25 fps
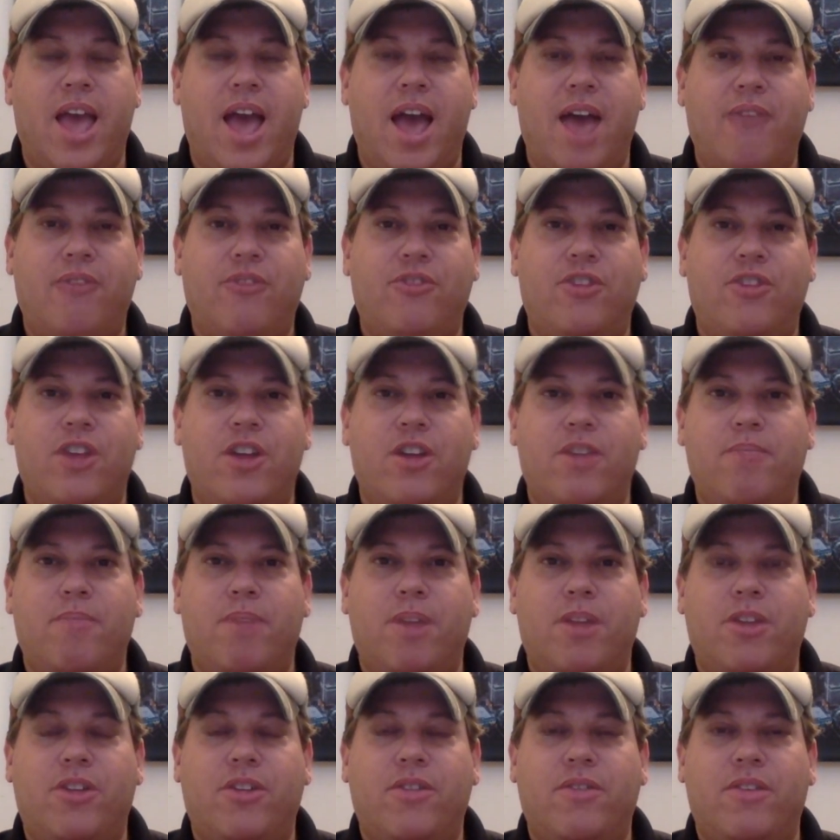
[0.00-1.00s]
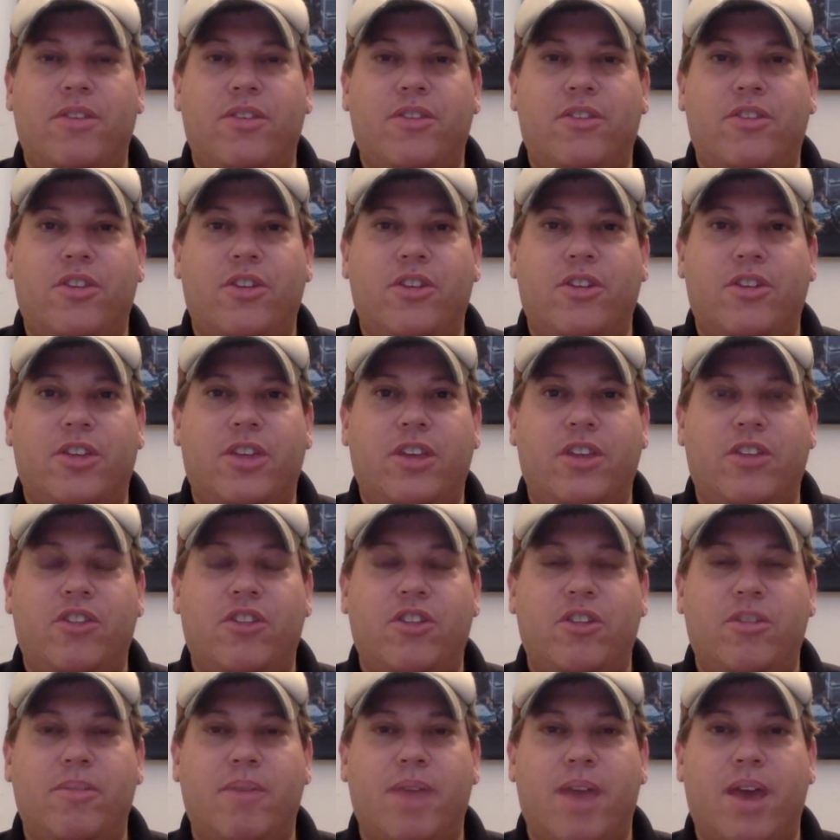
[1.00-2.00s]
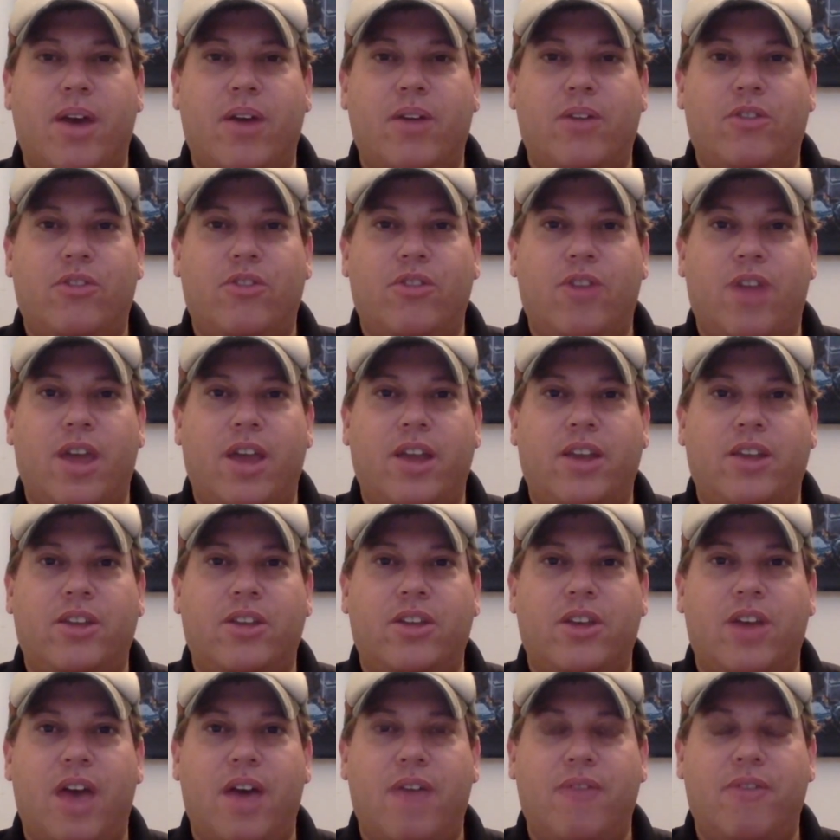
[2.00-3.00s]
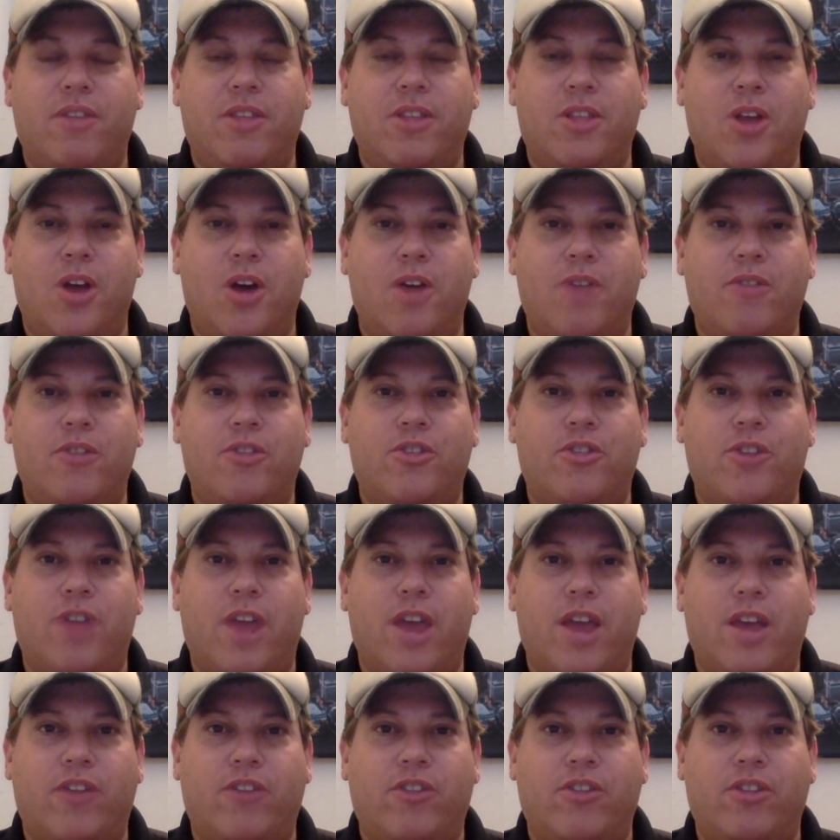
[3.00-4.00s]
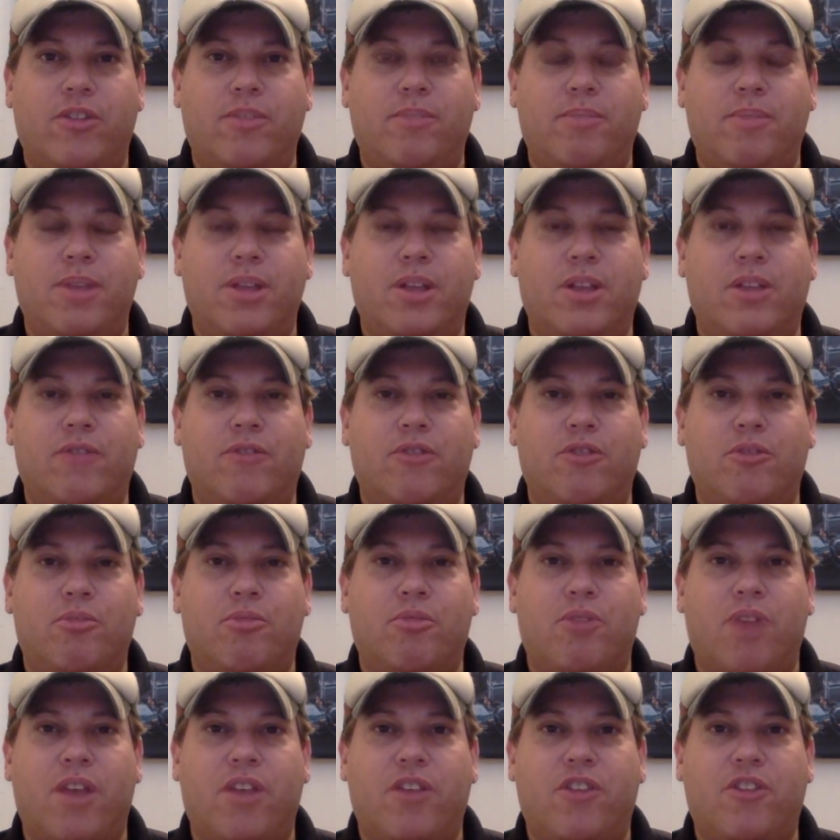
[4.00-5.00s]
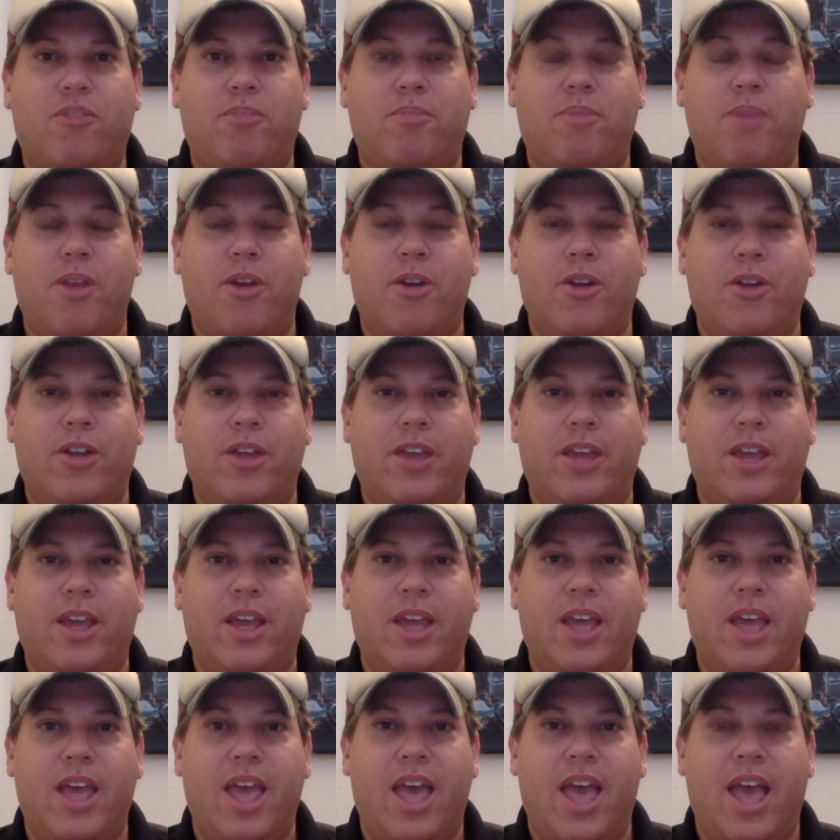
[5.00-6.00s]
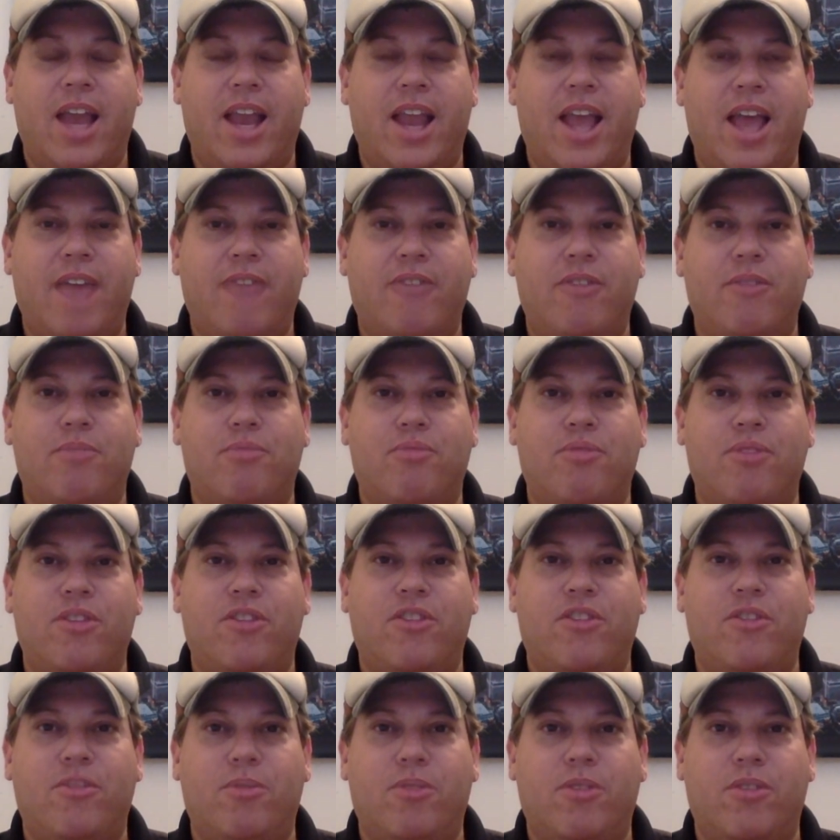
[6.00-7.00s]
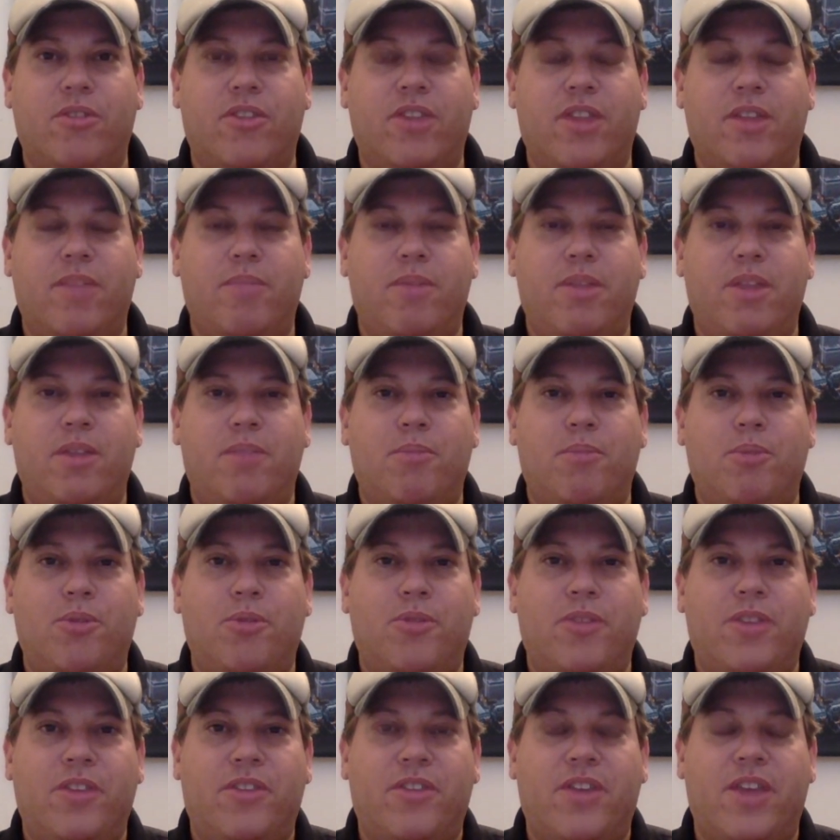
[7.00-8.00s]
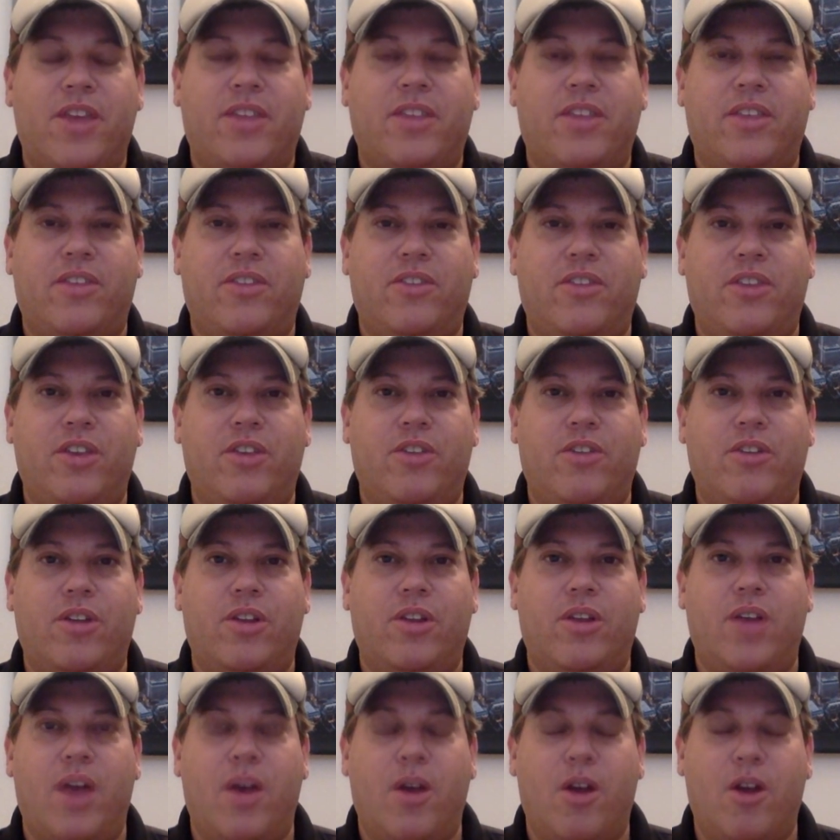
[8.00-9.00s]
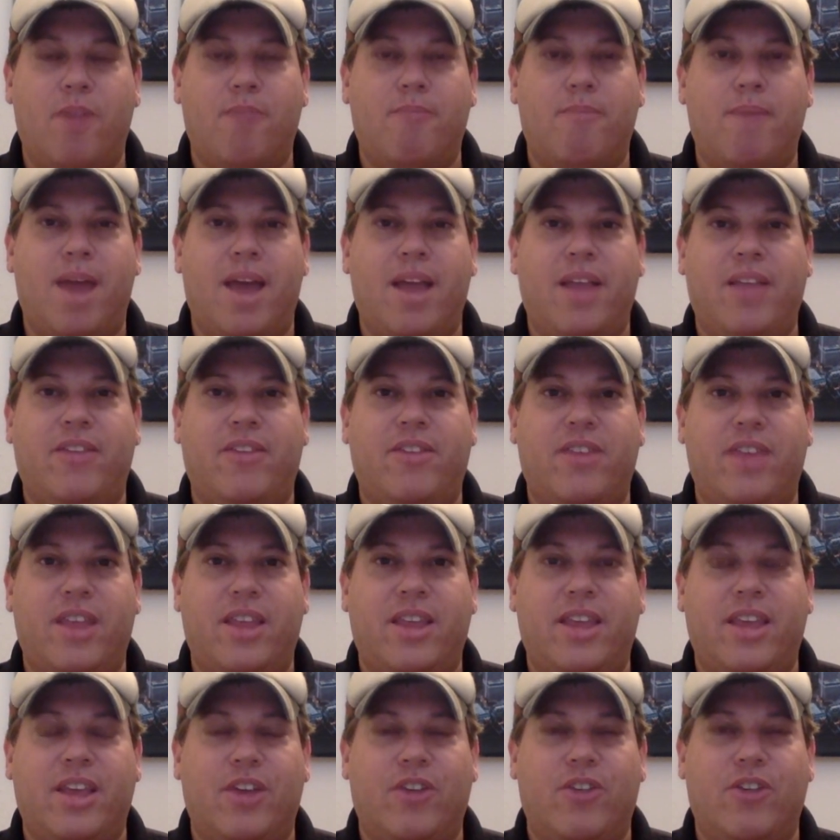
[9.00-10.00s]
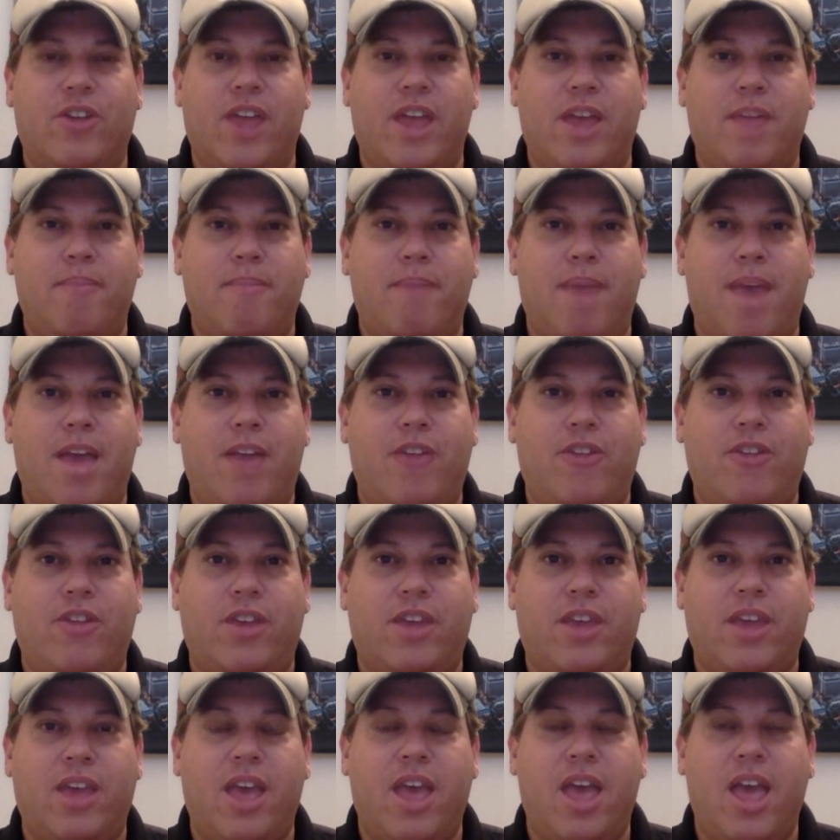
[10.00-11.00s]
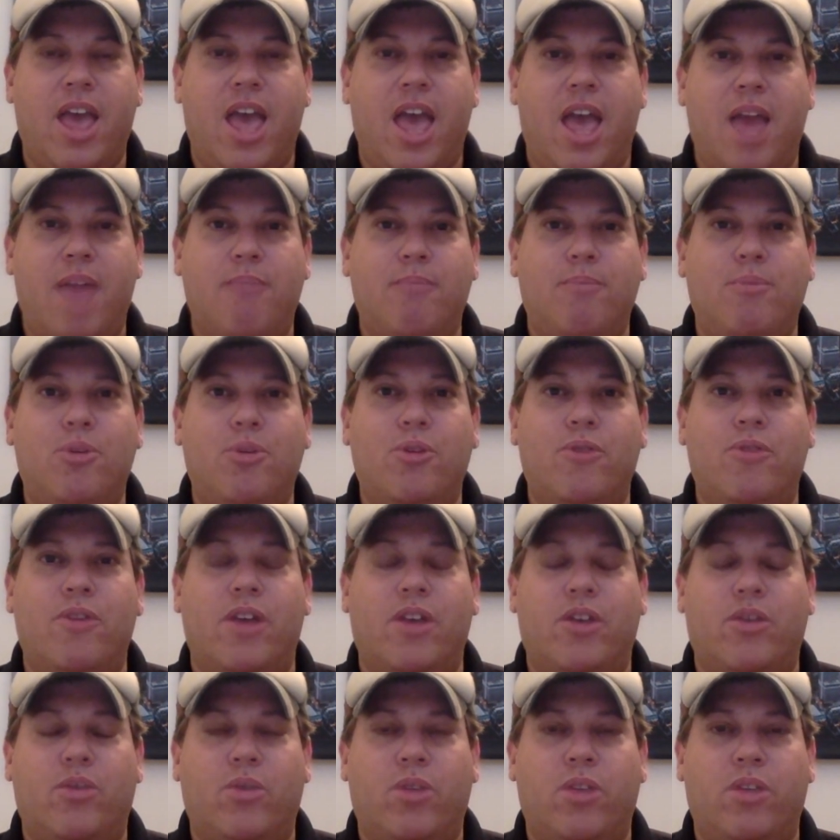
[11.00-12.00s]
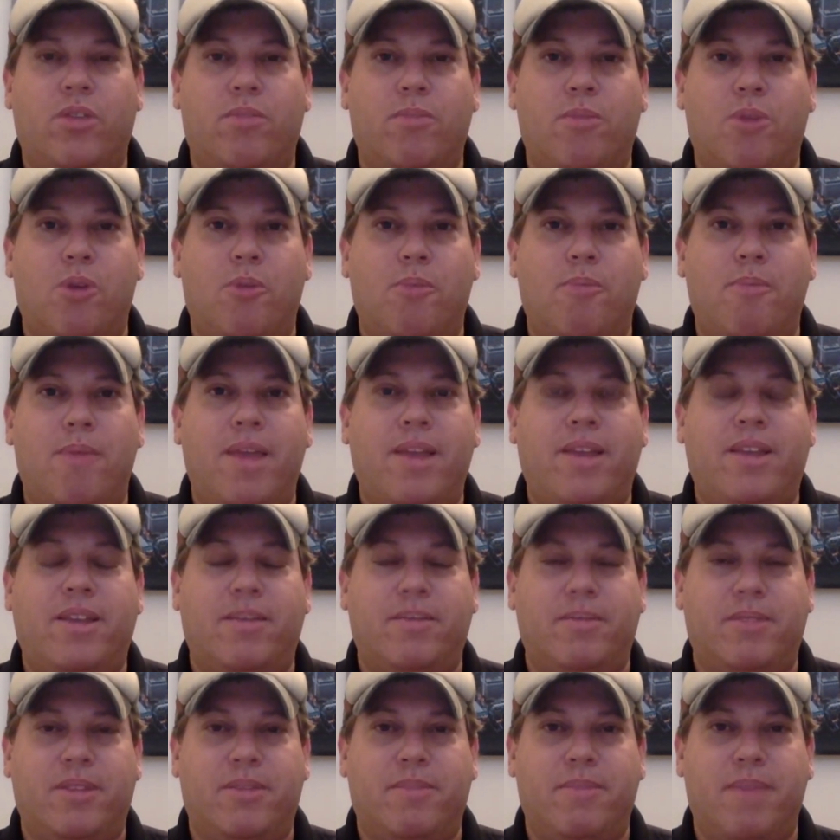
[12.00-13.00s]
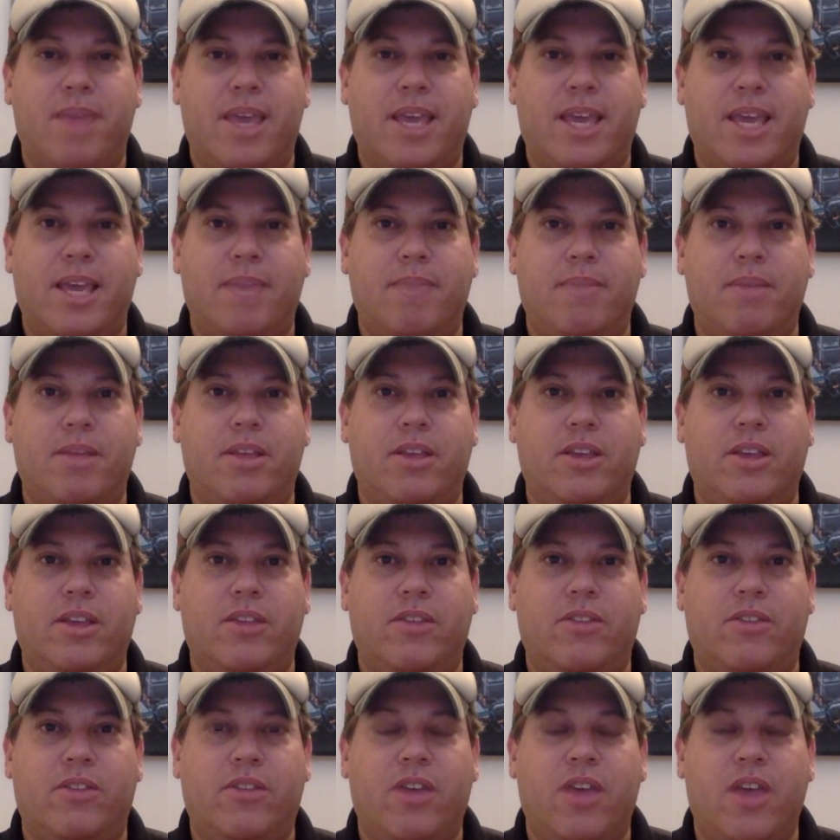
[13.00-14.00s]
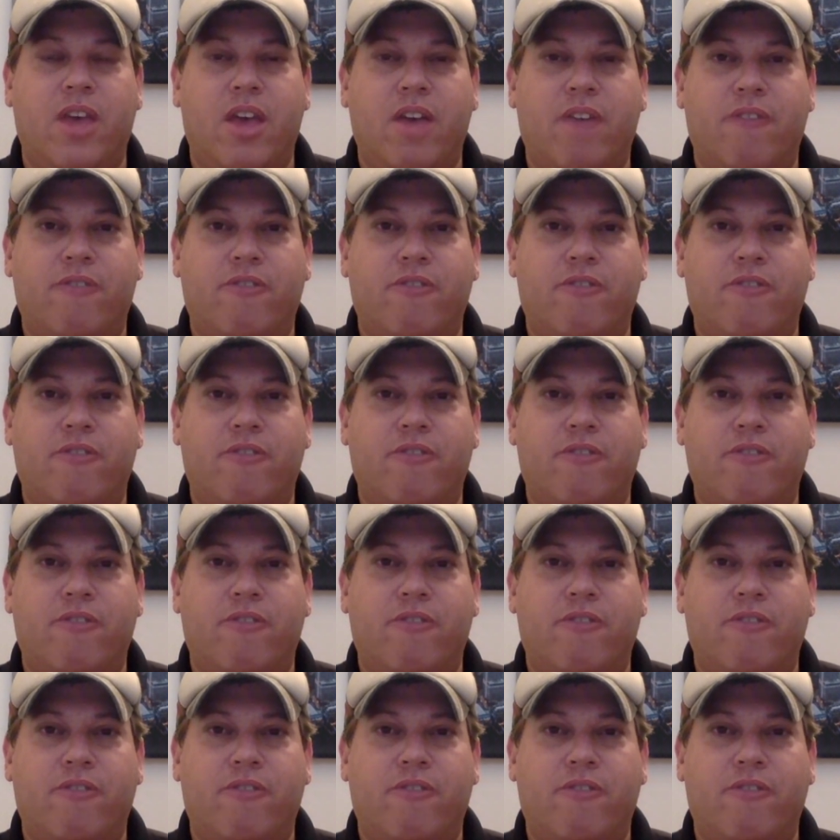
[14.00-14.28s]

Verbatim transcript: I've shared much of this year teaching about trying to have the law of attraction build for prosperity and have the principles that have been in movies like The Secret, how our mindset can create magic and move us with momentum to making millions.